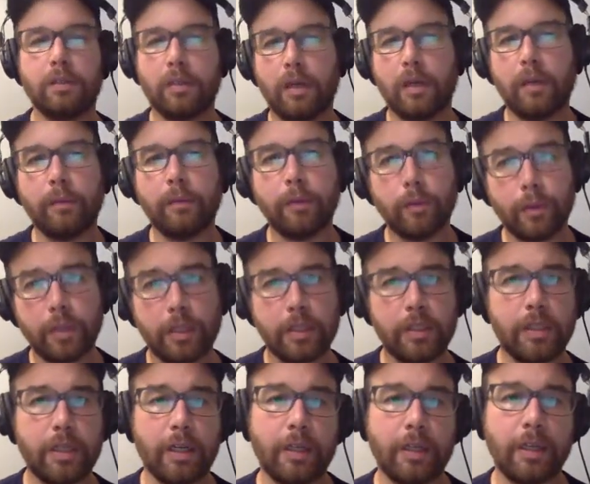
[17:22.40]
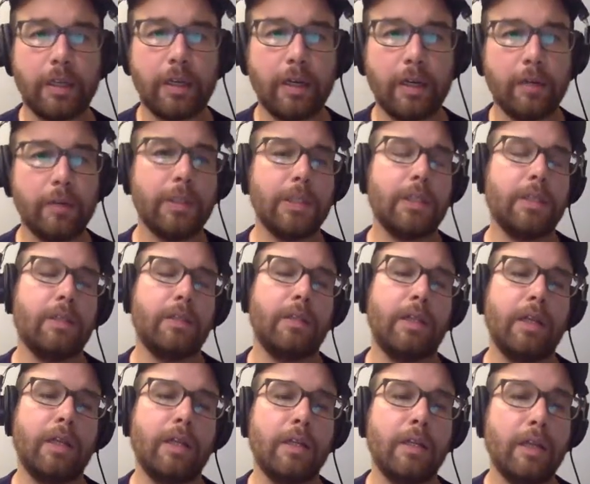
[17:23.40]
I'm going to check that out.
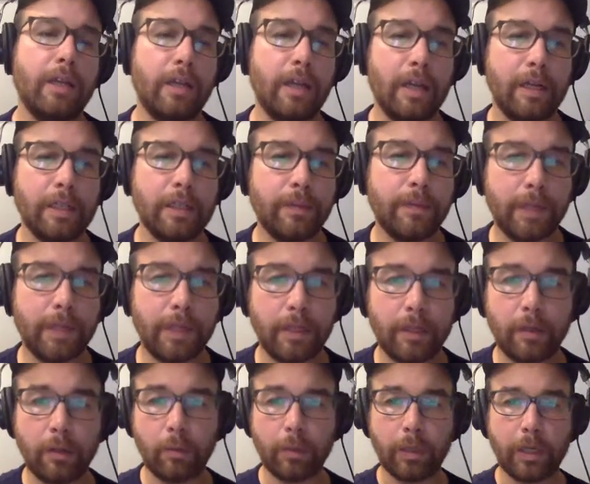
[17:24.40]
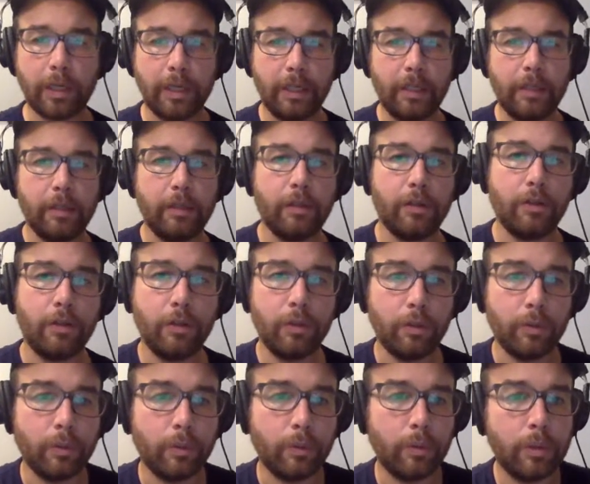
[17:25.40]
Then in the next video, what I need to
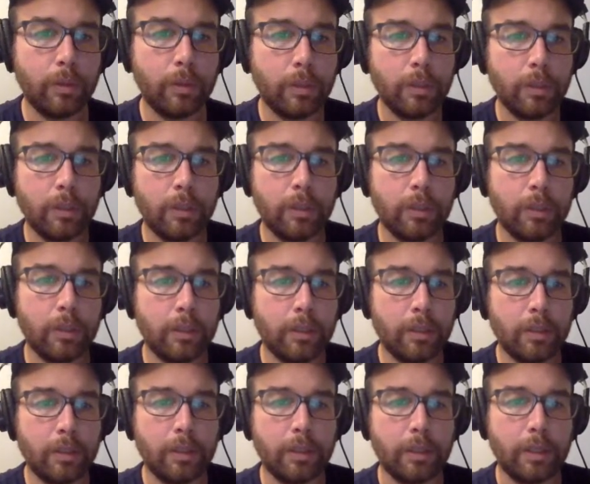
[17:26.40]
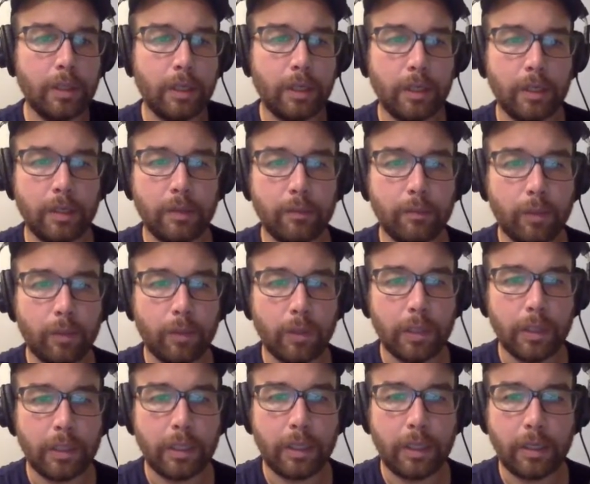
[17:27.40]
do, the data and more of
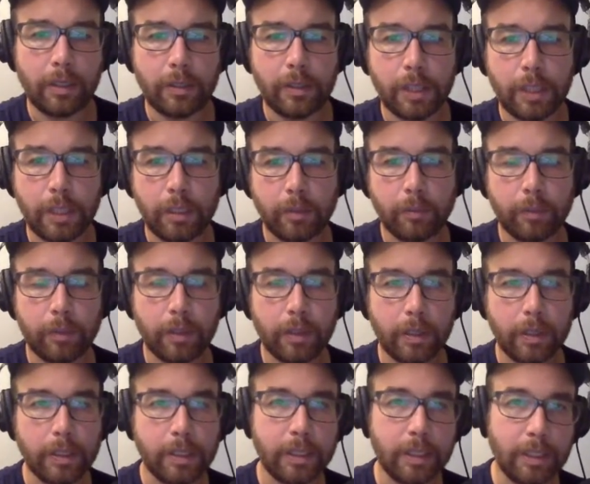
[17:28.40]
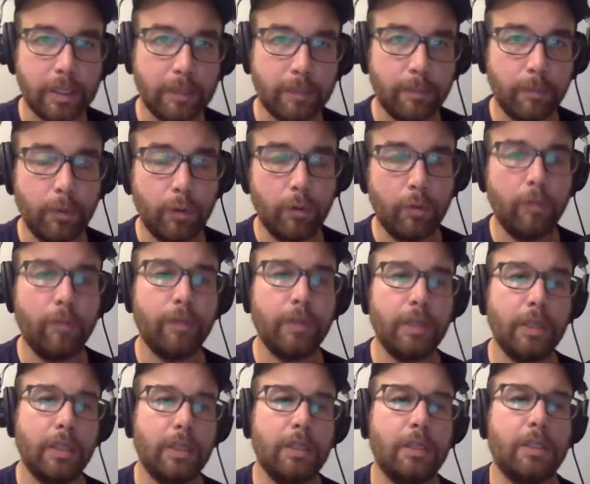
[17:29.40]
the data engineering part of this, is move
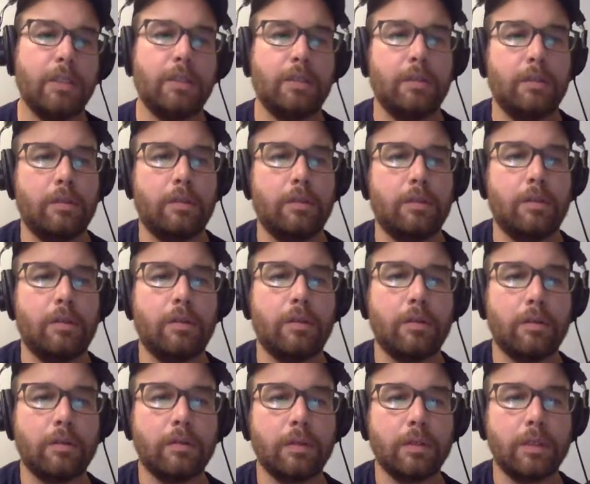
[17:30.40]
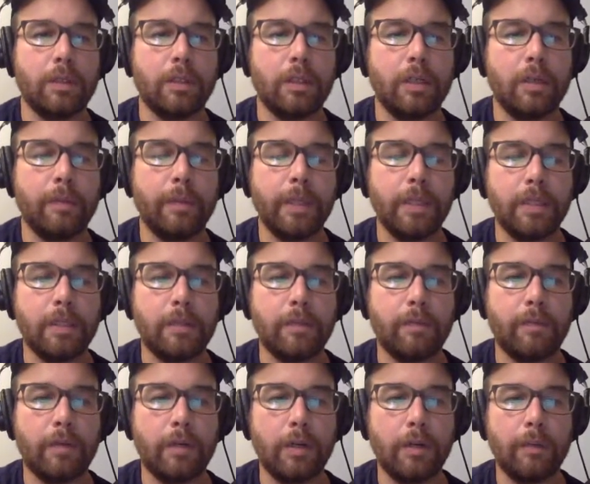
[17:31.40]
these articles and comments
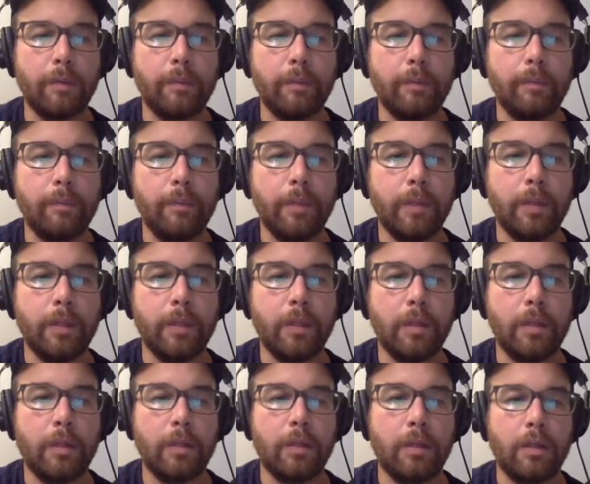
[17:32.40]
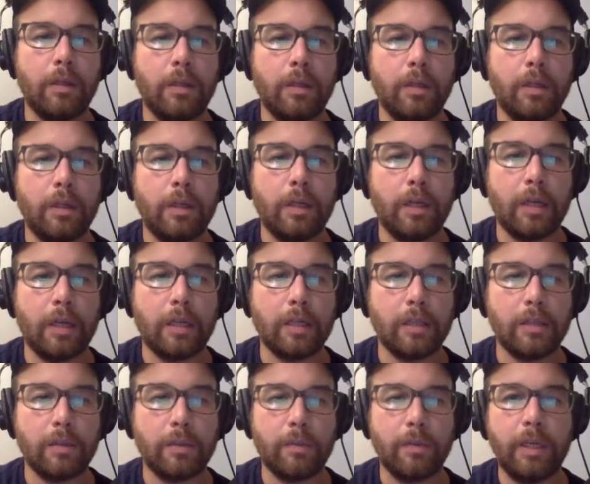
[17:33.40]
from
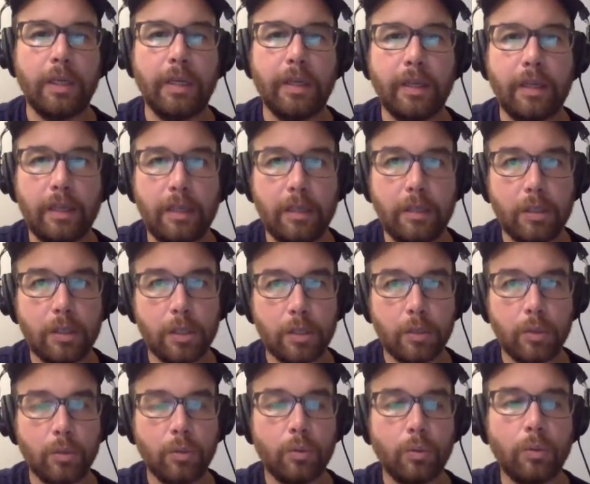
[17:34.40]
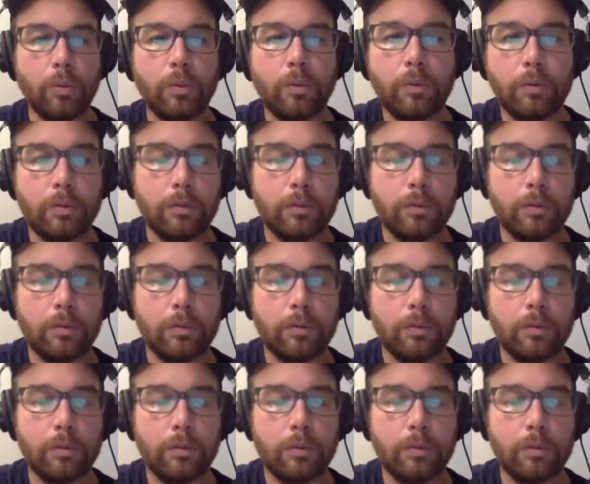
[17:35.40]
S3 into